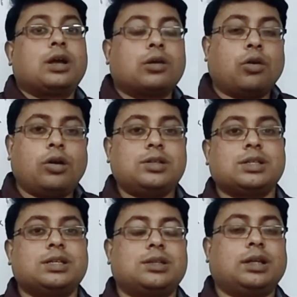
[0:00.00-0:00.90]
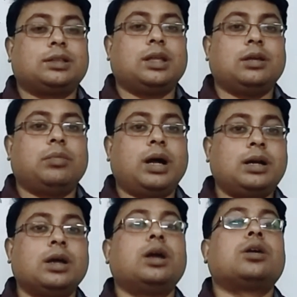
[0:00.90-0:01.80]
Cross is nothing
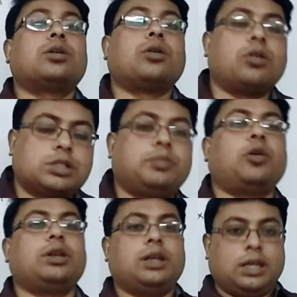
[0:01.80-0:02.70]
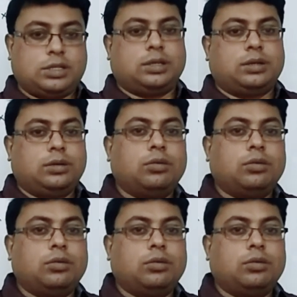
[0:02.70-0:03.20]
but cross pollination.